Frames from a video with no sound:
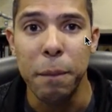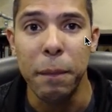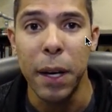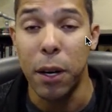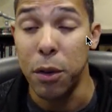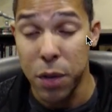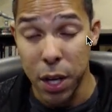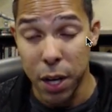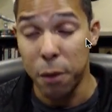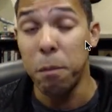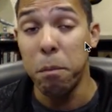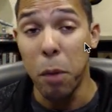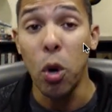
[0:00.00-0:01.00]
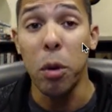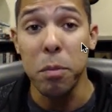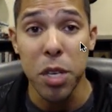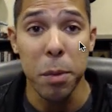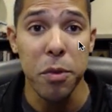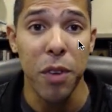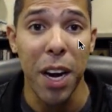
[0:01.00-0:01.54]
or their modem
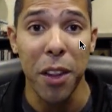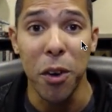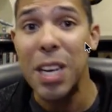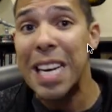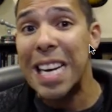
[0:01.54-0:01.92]
chips rather,